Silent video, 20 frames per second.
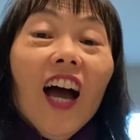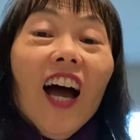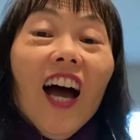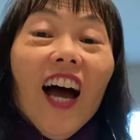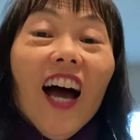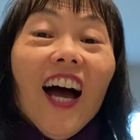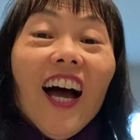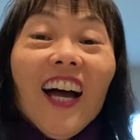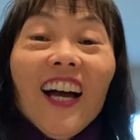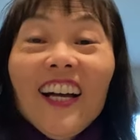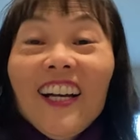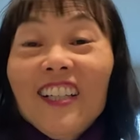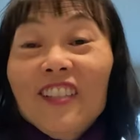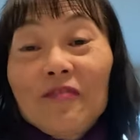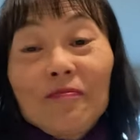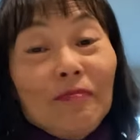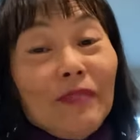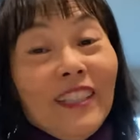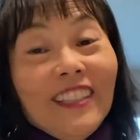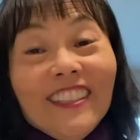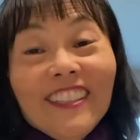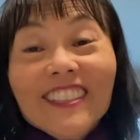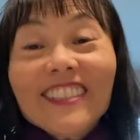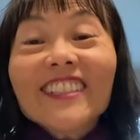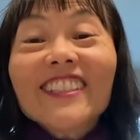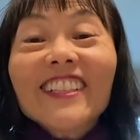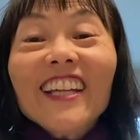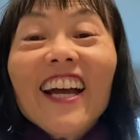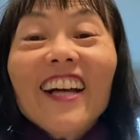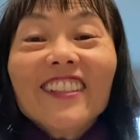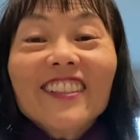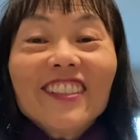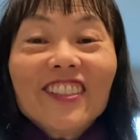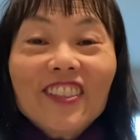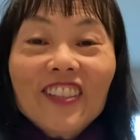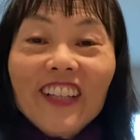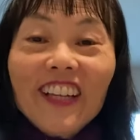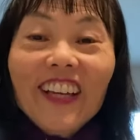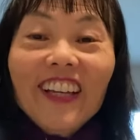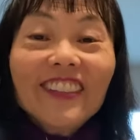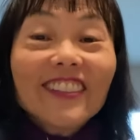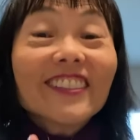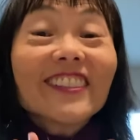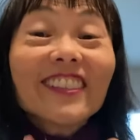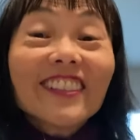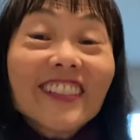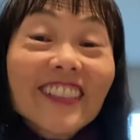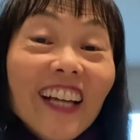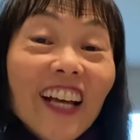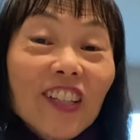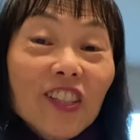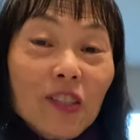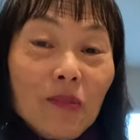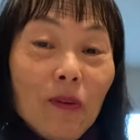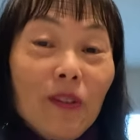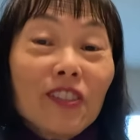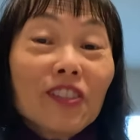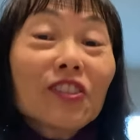But this is a challenge, okay? This is the challenge part.